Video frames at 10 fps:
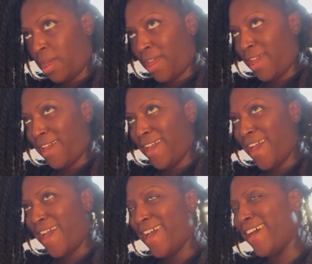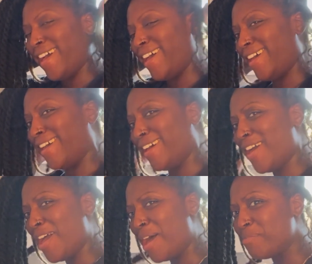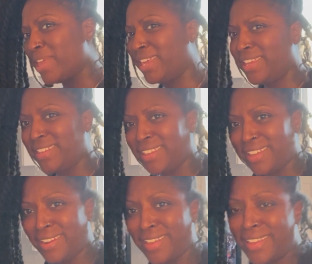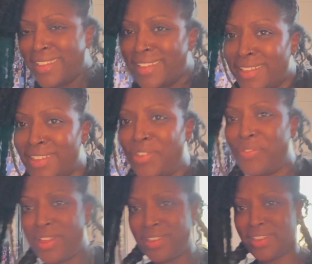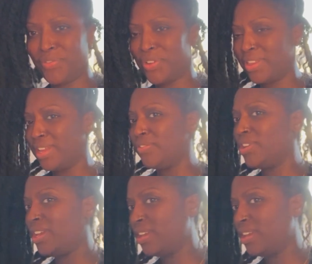nah, I'm like, he did? He found the love of your life there?